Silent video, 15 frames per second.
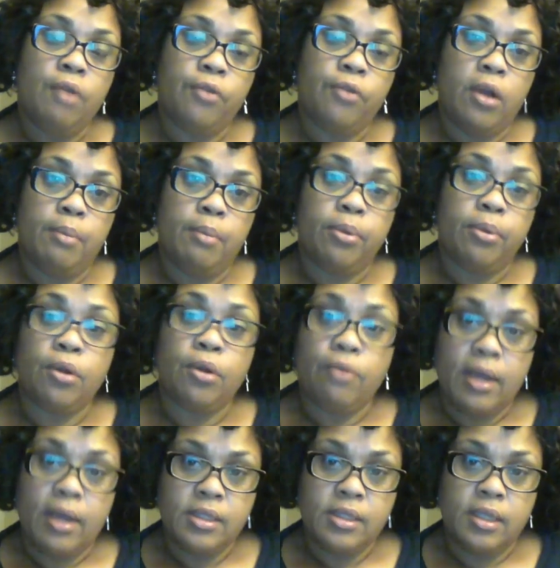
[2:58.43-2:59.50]
from
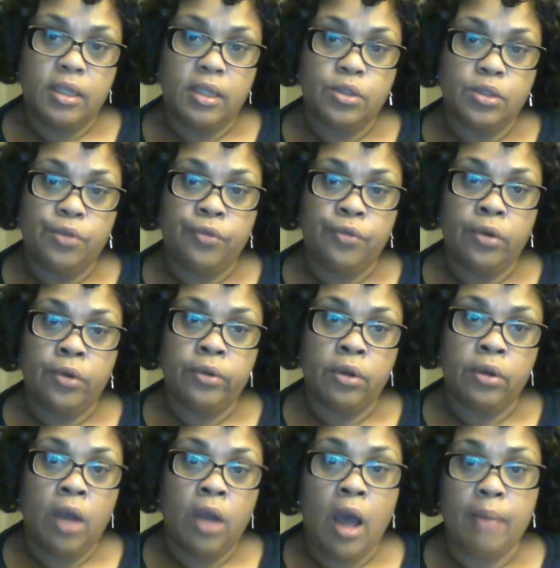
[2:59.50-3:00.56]
progressing to further
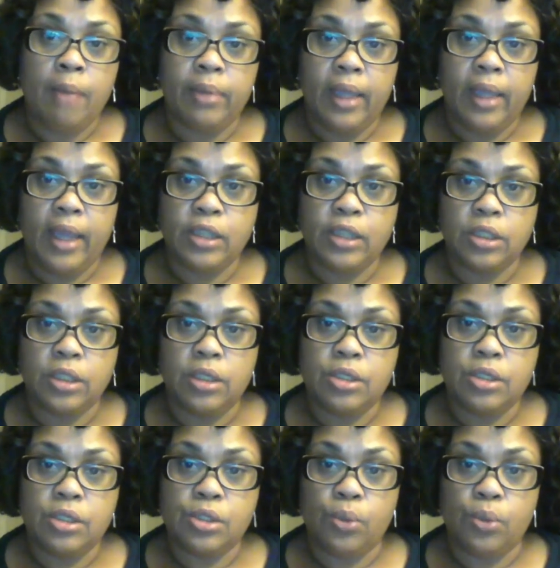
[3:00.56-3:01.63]
complications